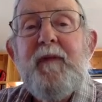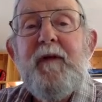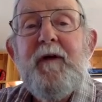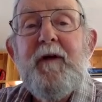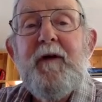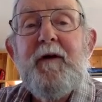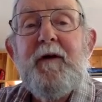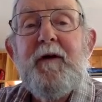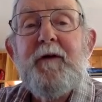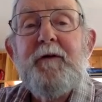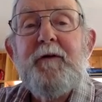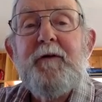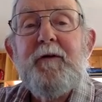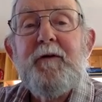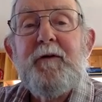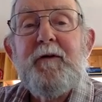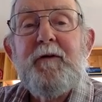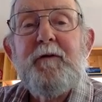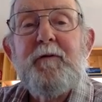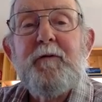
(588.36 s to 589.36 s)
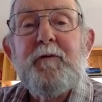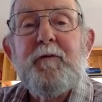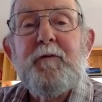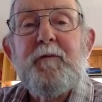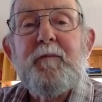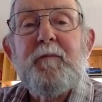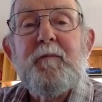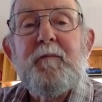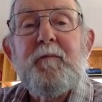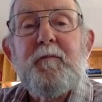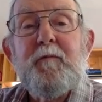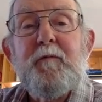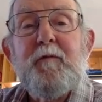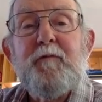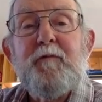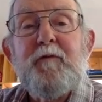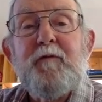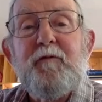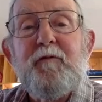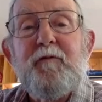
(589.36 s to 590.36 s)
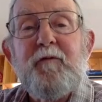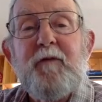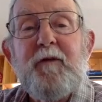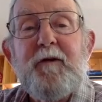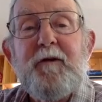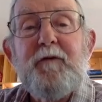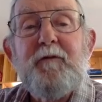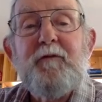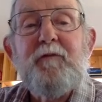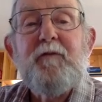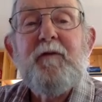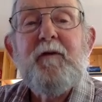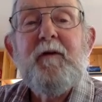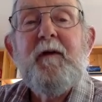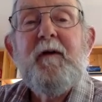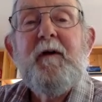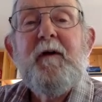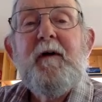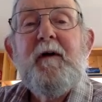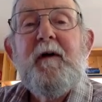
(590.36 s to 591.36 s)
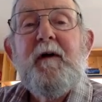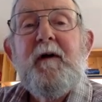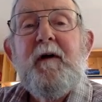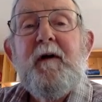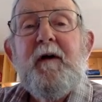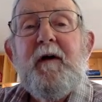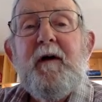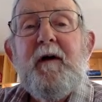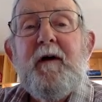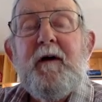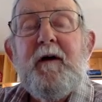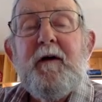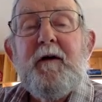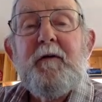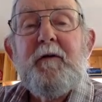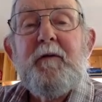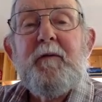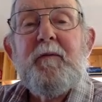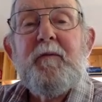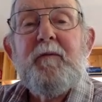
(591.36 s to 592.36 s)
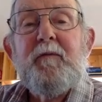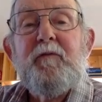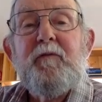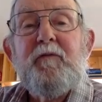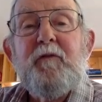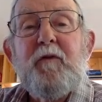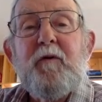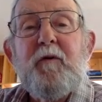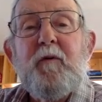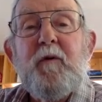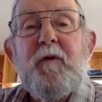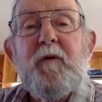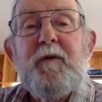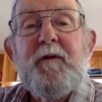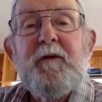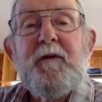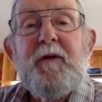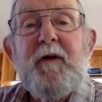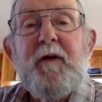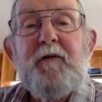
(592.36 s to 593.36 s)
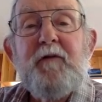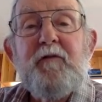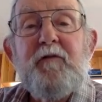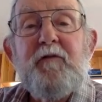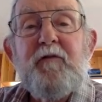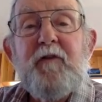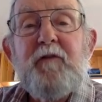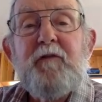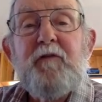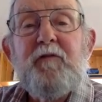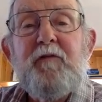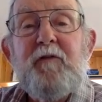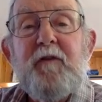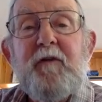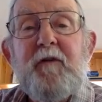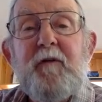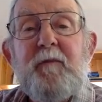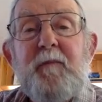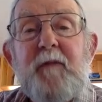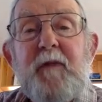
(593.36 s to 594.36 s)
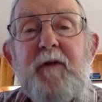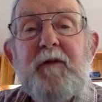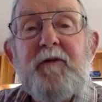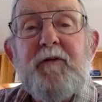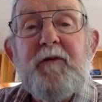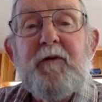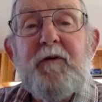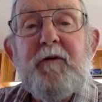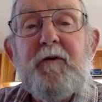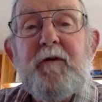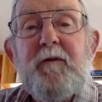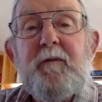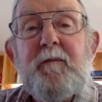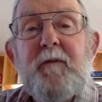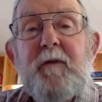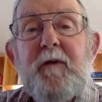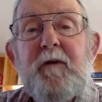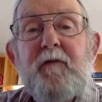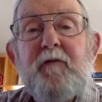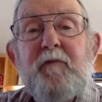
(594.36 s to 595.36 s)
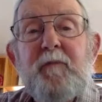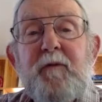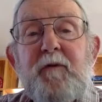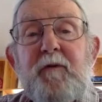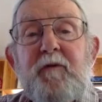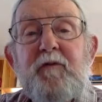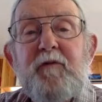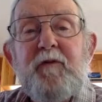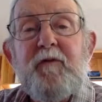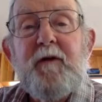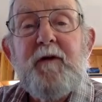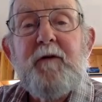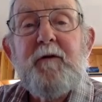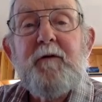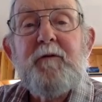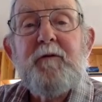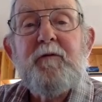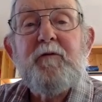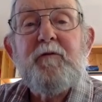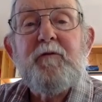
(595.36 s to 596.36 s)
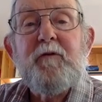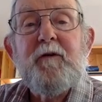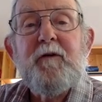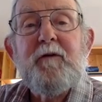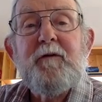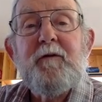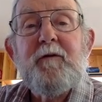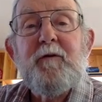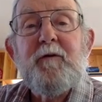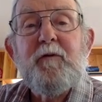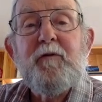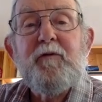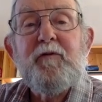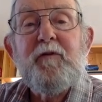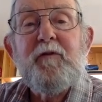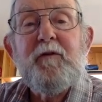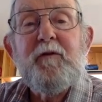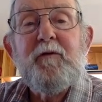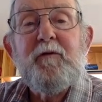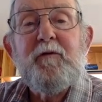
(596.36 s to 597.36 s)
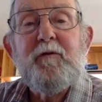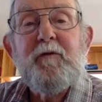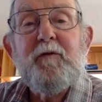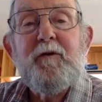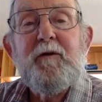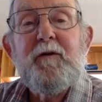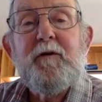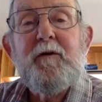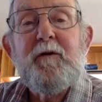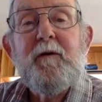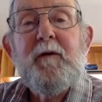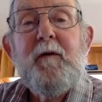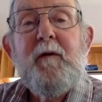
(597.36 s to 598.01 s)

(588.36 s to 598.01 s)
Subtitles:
and either rivers or lakes. And so when the United States sent a military expedition out to try and negotiate a treaty,